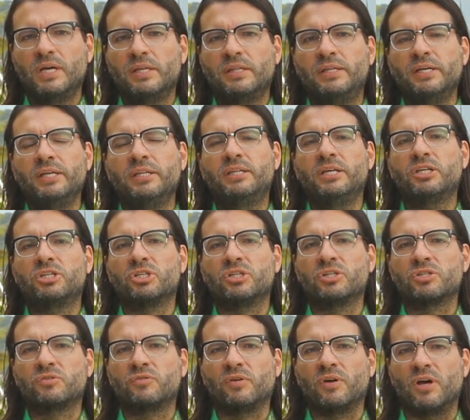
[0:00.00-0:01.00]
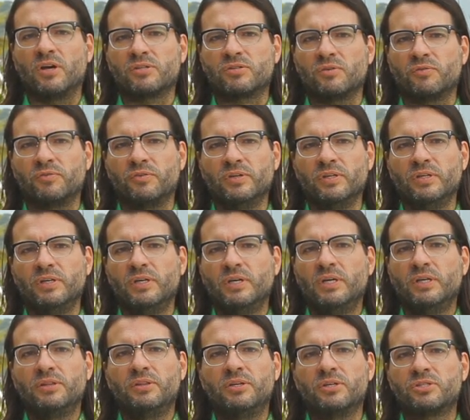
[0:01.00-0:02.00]
The indigenous philosophy
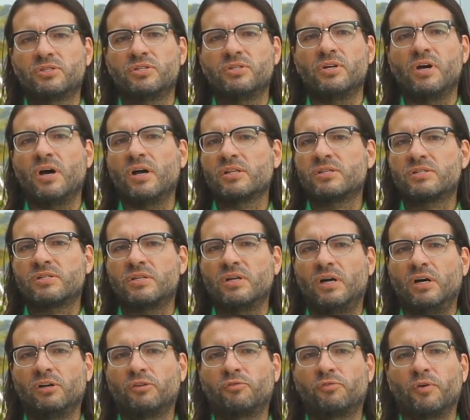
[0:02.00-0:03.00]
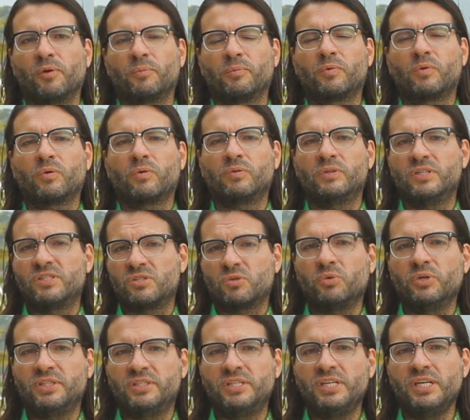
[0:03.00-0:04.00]
does not start from this
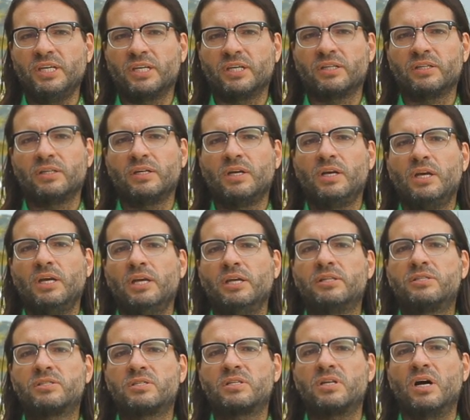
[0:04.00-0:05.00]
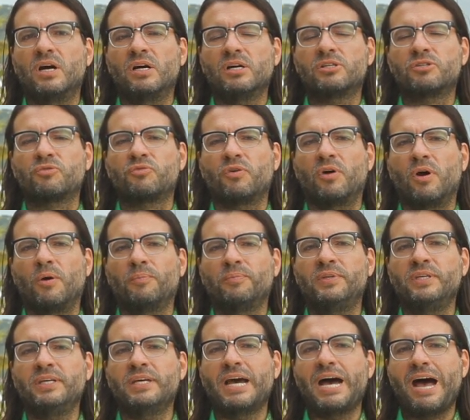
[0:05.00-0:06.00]
critique, it starts from
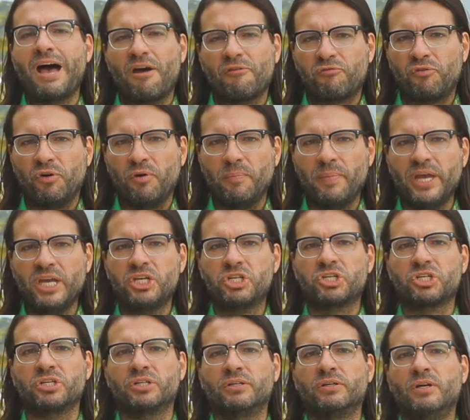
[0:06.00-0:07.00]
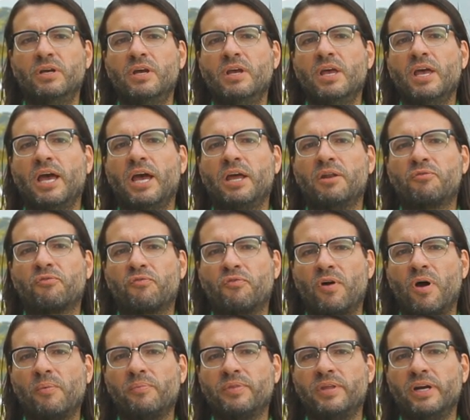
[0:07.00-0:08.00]
the affirmation, and
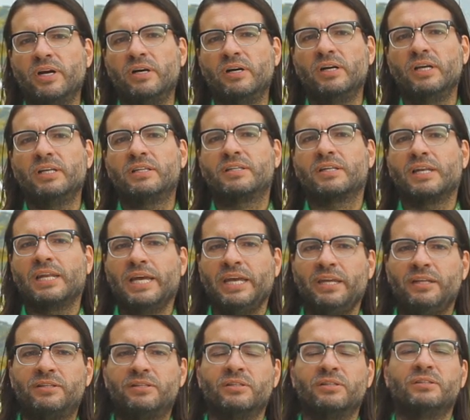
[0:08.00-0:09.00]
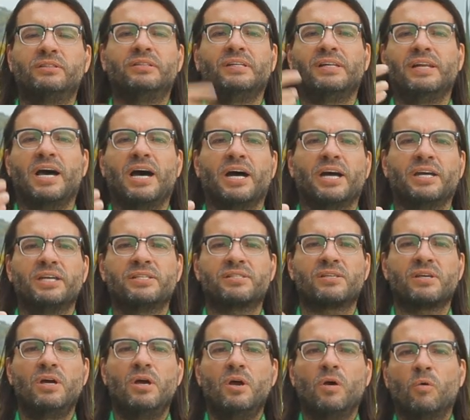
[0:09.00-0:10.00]
from there it later
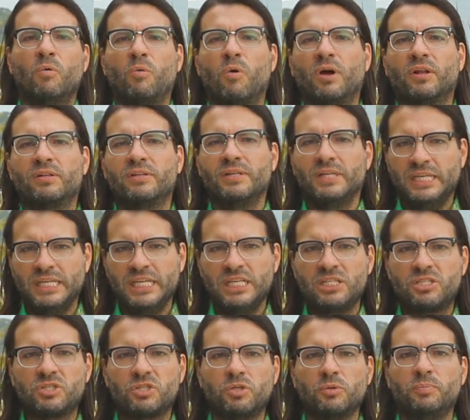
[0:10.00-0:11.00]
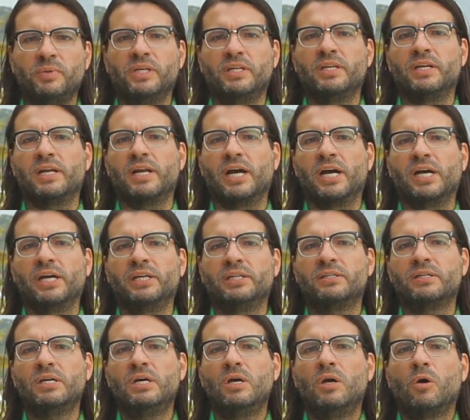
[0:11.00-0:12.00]
denies what needs to be denied
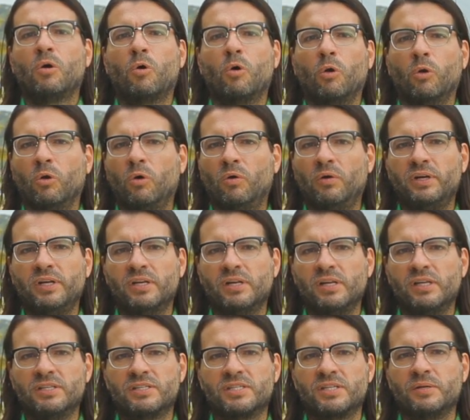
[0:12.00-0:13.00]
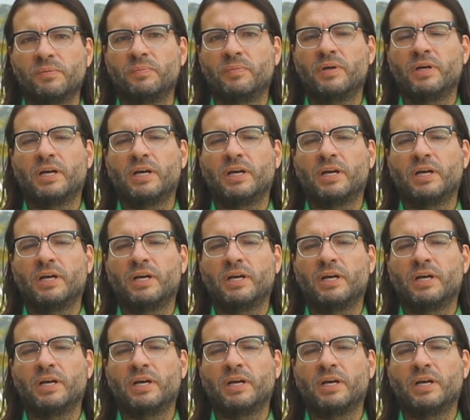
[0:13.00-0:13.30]
colonialism,